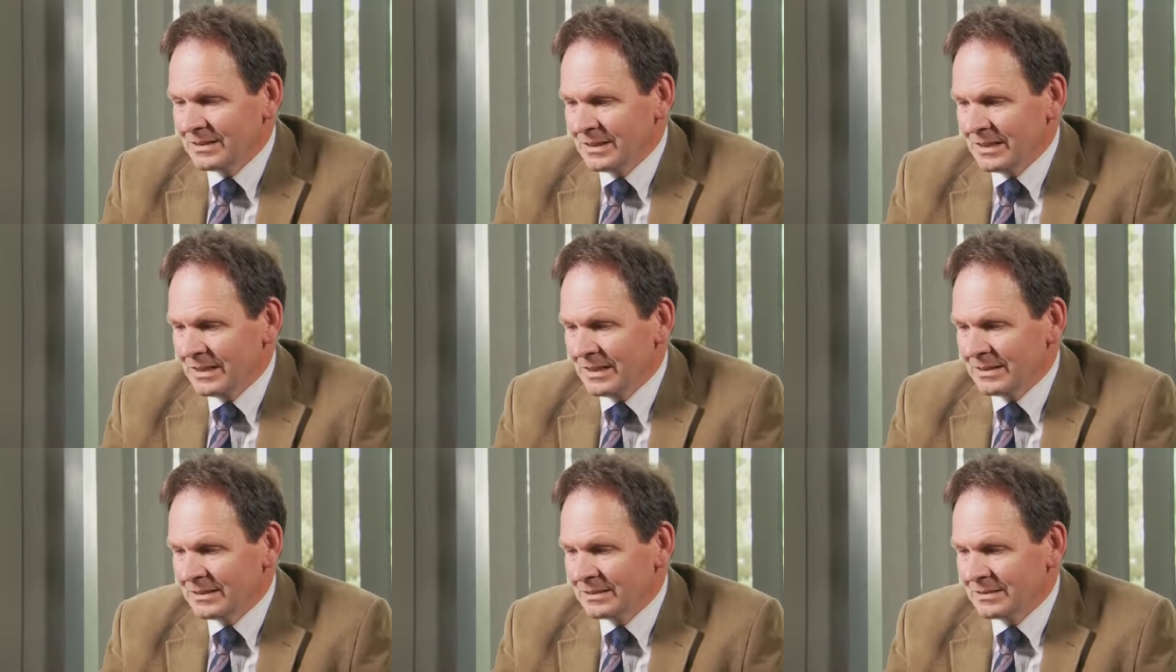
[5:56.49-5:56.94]

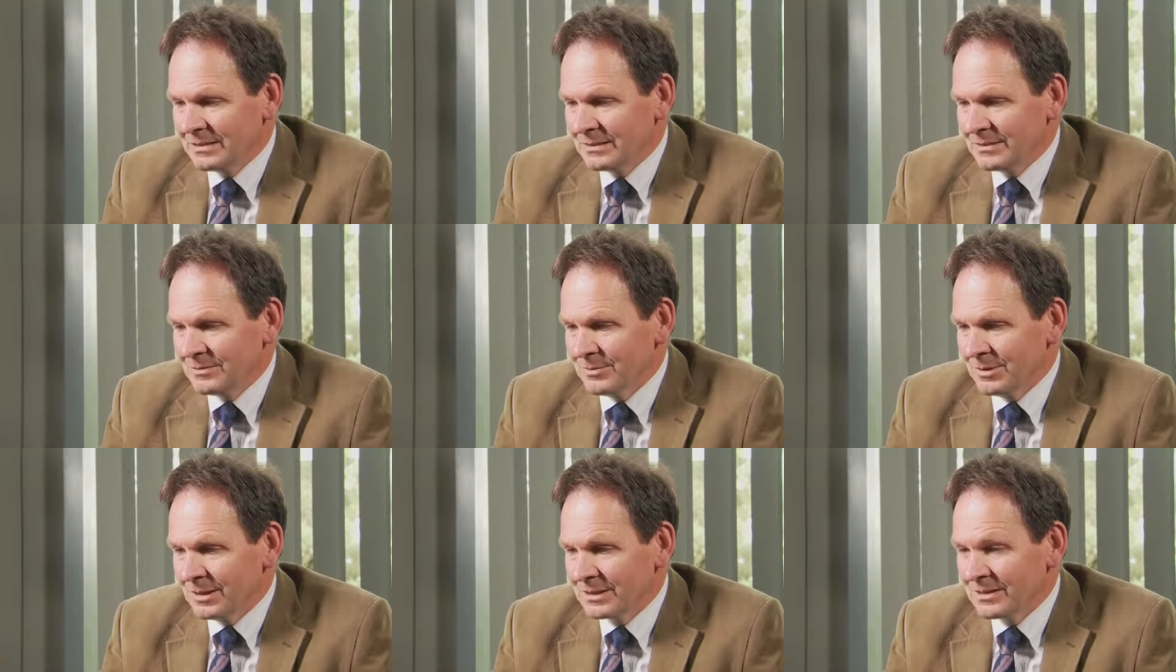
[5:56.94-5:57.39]

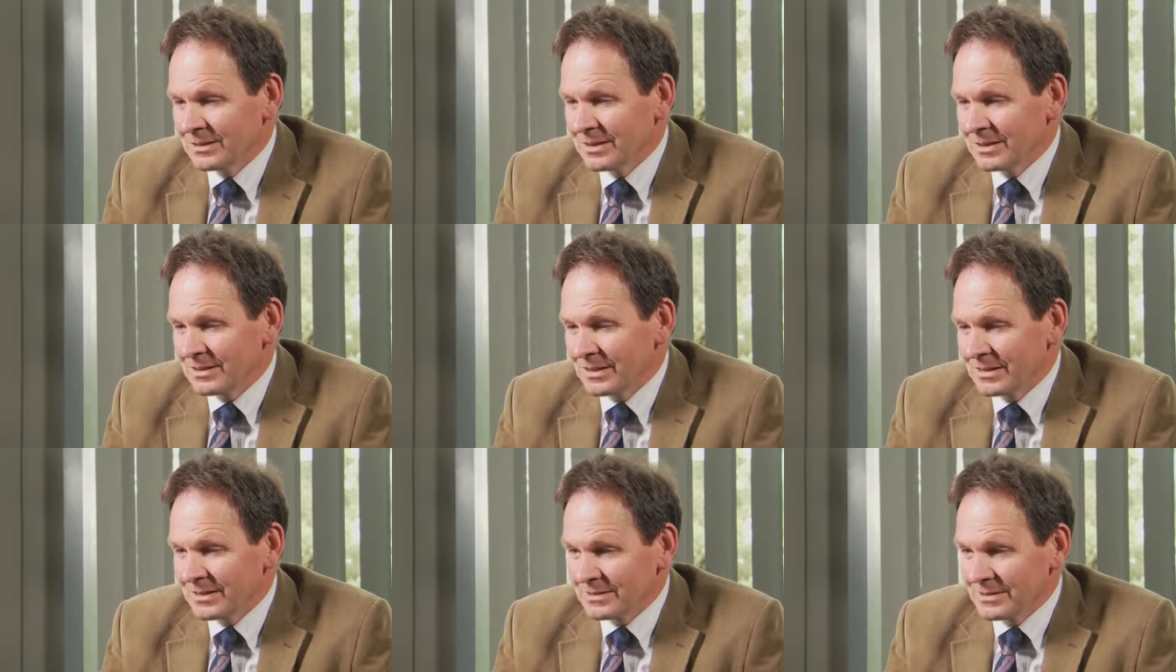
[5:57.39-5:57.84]
And one of the
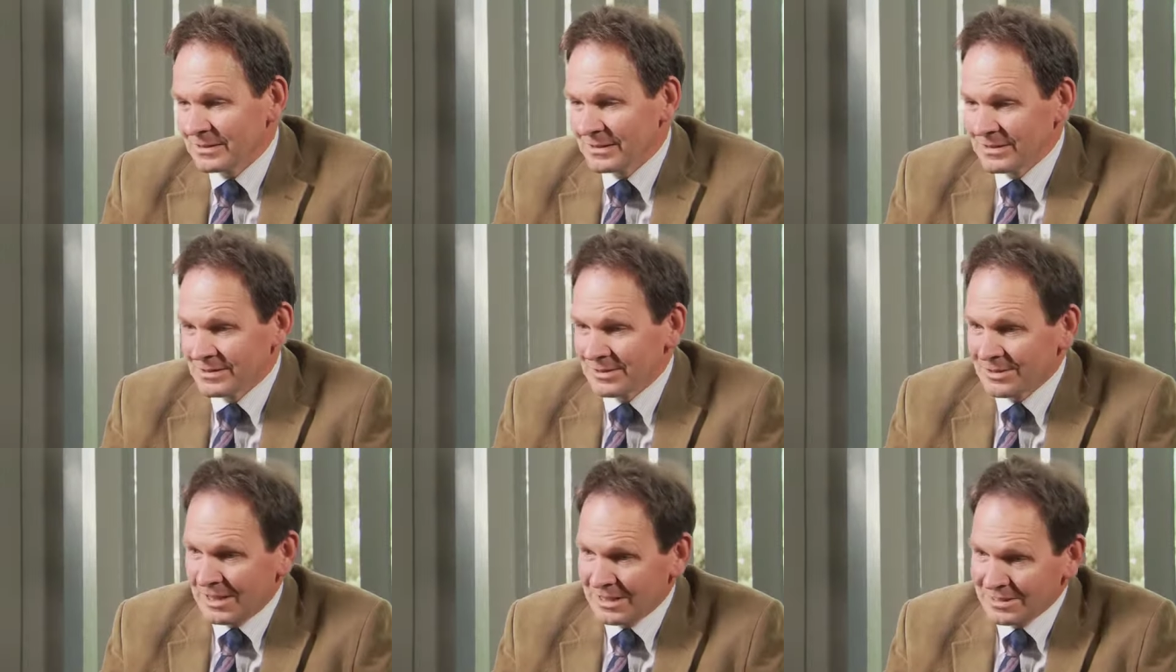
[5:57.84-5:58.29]
things that
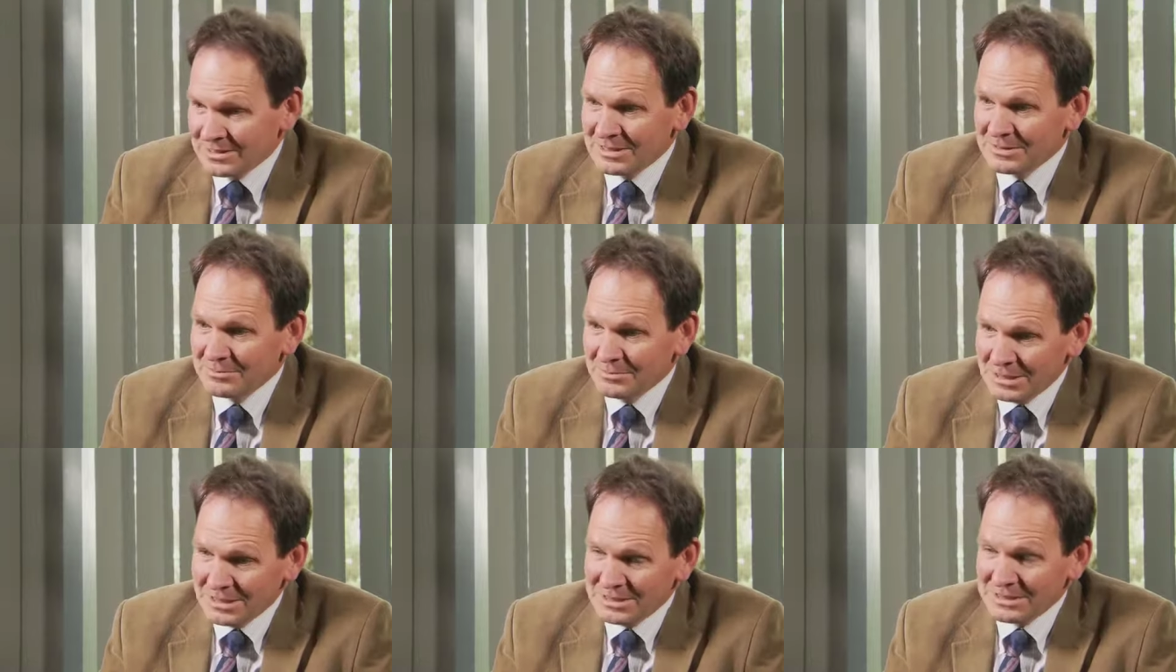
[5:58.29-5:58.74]

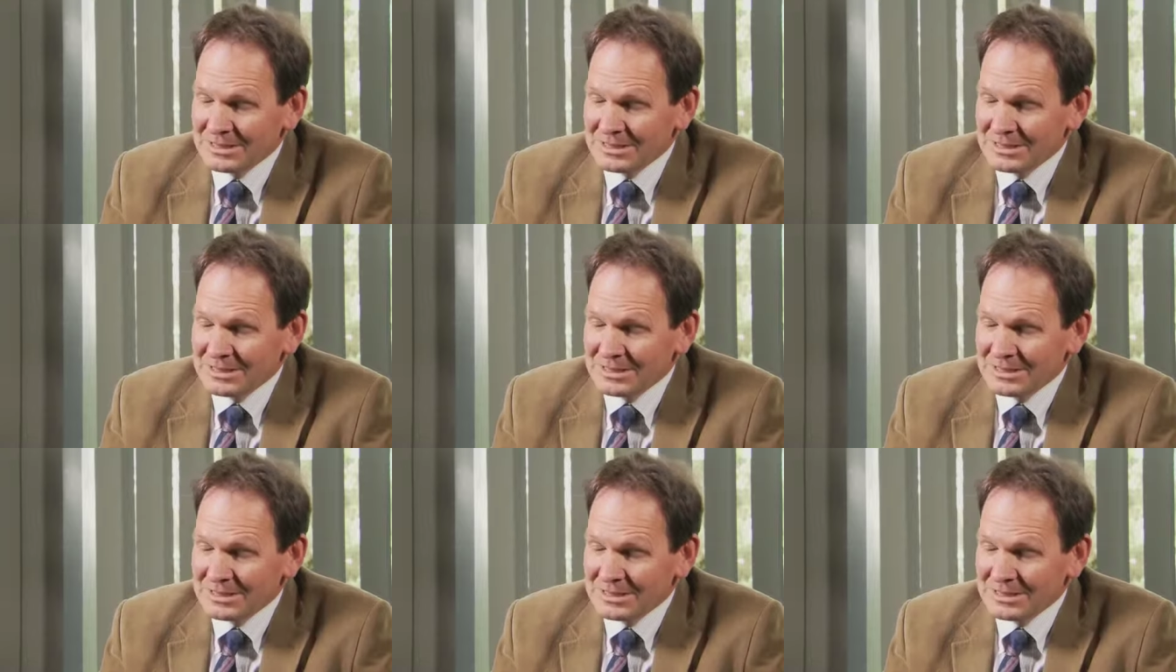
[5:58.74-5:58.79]
attracted me